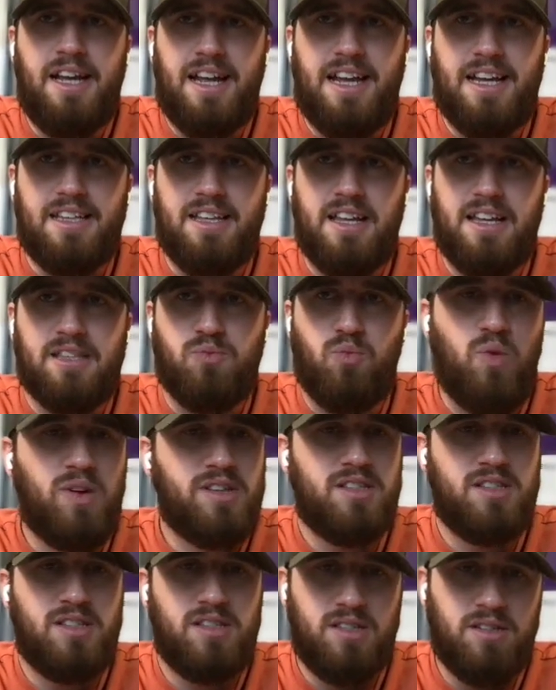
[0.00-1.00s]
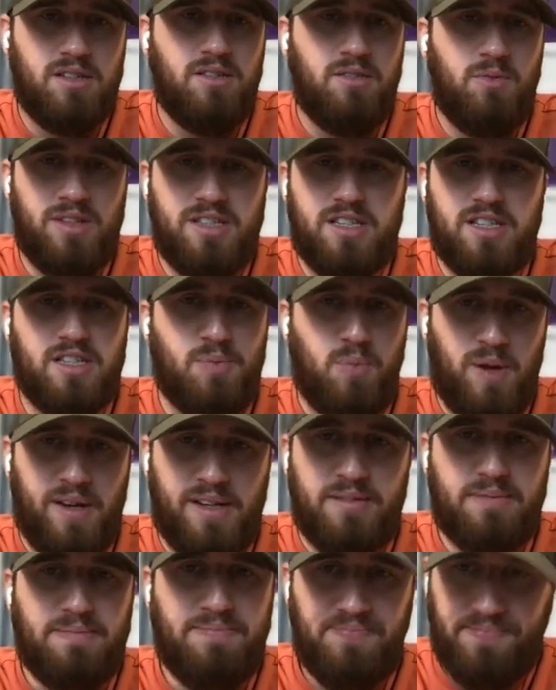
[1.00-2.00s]
is once a
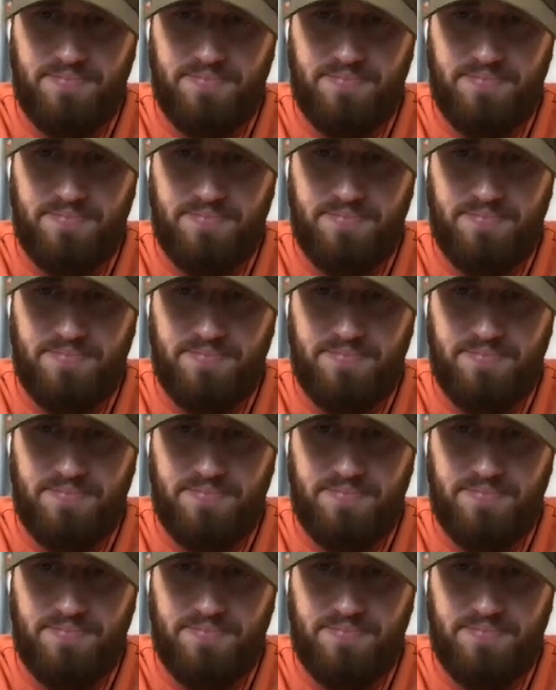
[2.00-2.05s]
sprint.